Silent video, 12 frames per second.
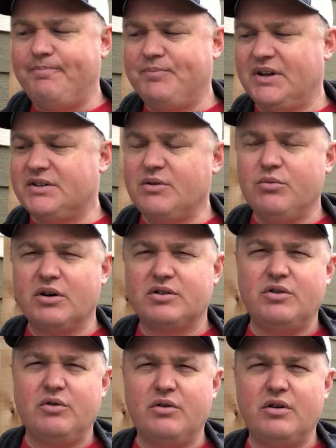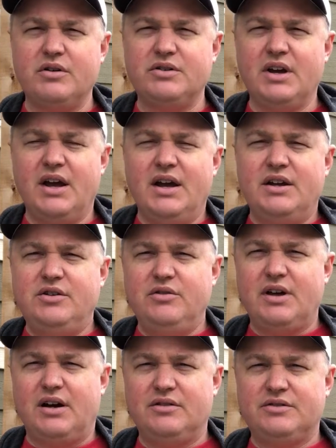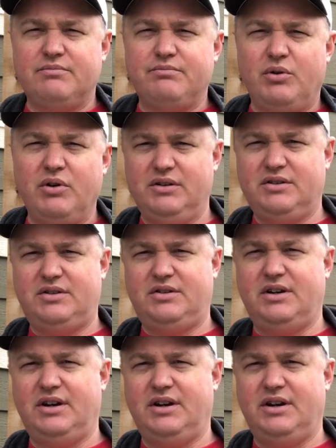as I work towards 2,000 points,